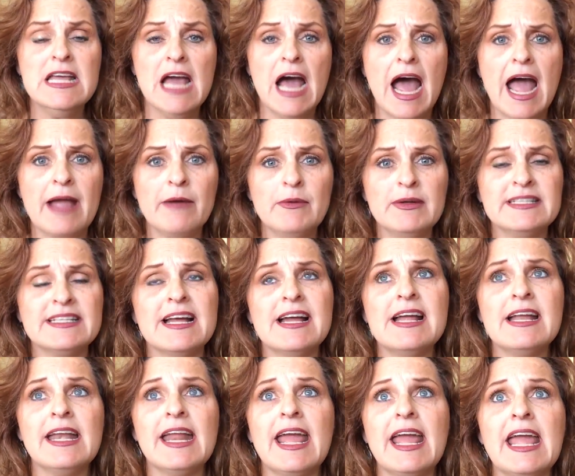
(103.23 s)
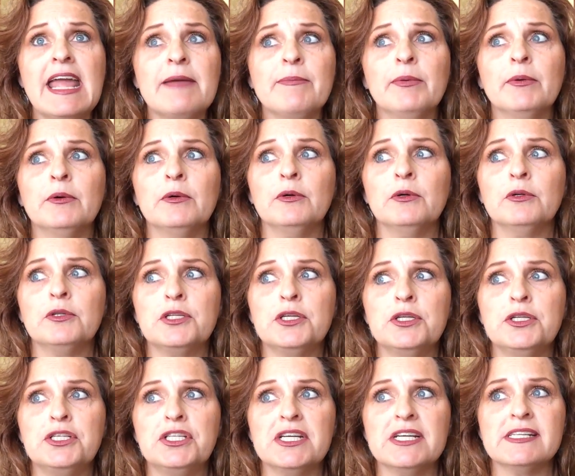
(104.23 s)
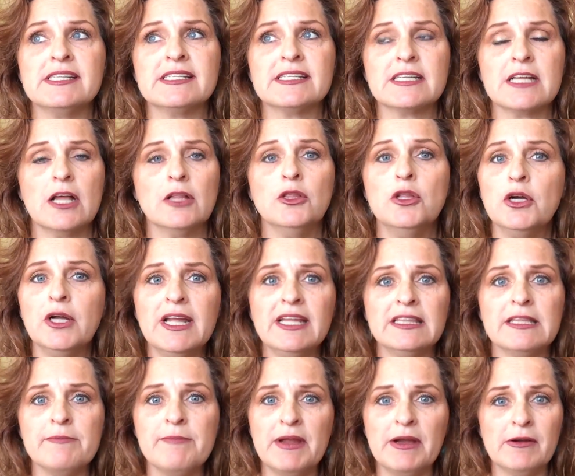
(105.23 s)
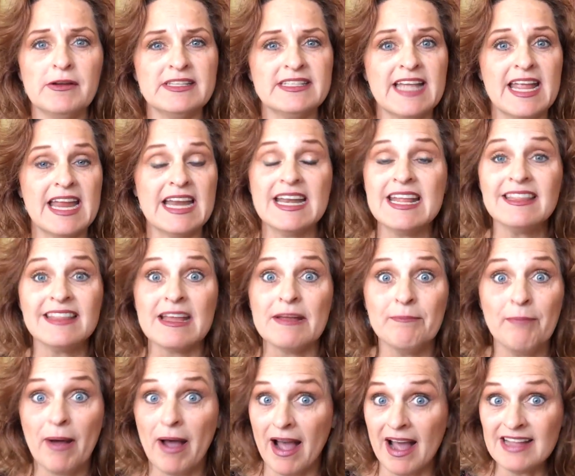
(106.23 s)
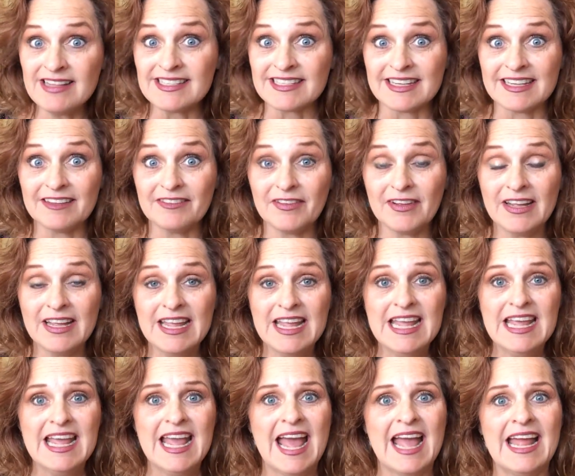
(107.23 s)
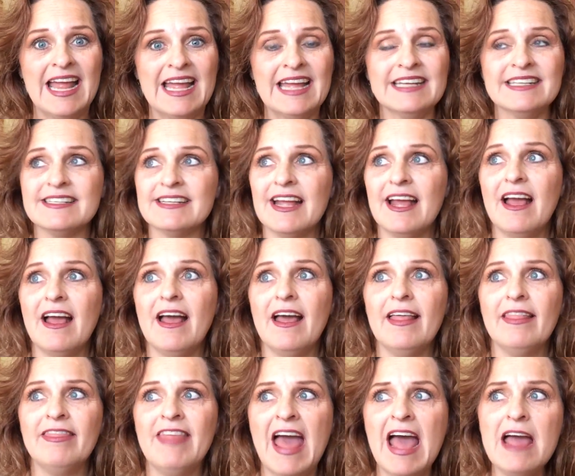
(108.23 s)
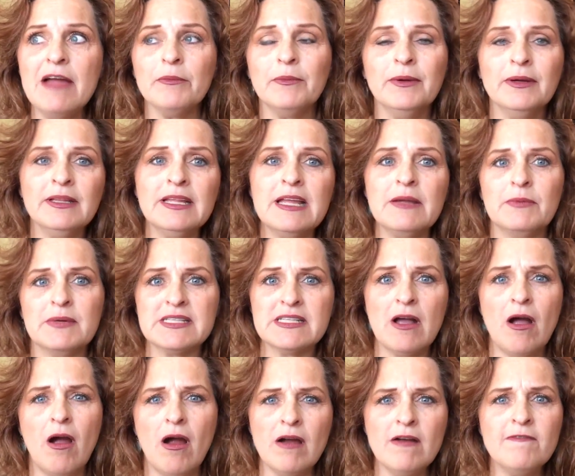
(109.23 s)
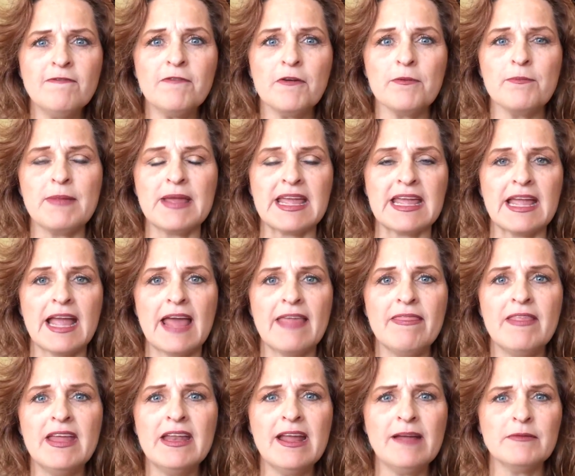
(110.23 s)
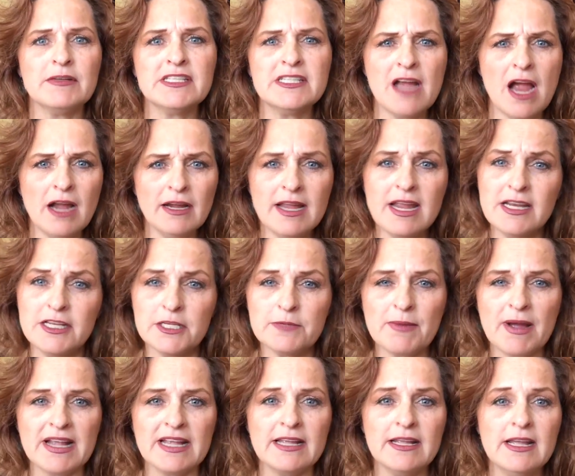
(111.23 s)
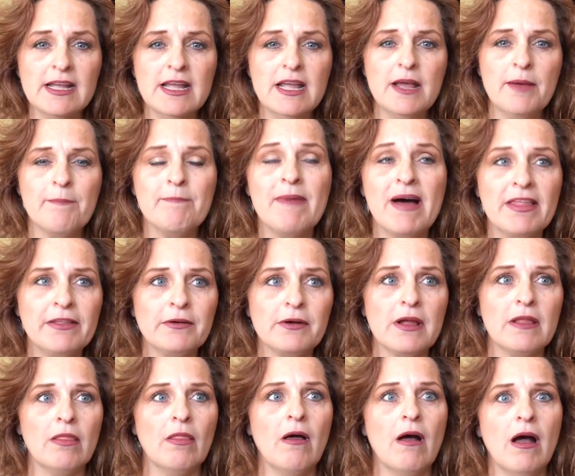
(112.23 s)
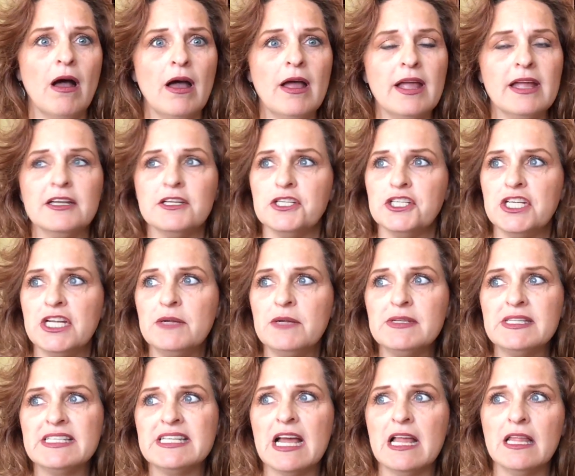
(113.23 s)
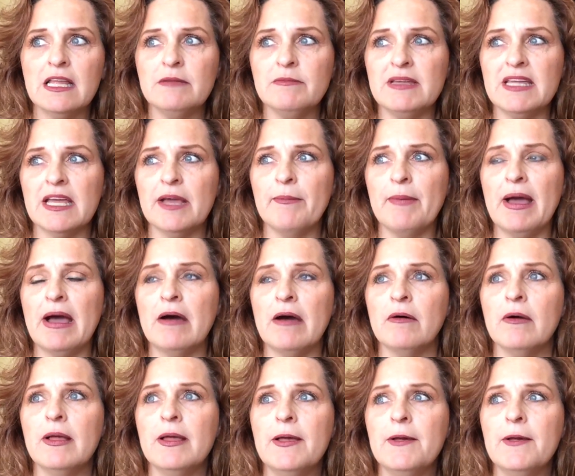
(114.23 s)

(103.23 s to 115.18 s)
I was unable to just look at the mirror and say anything positive. And that really was hard for me. And then I was talking to my mother-in-law, and she was telling me about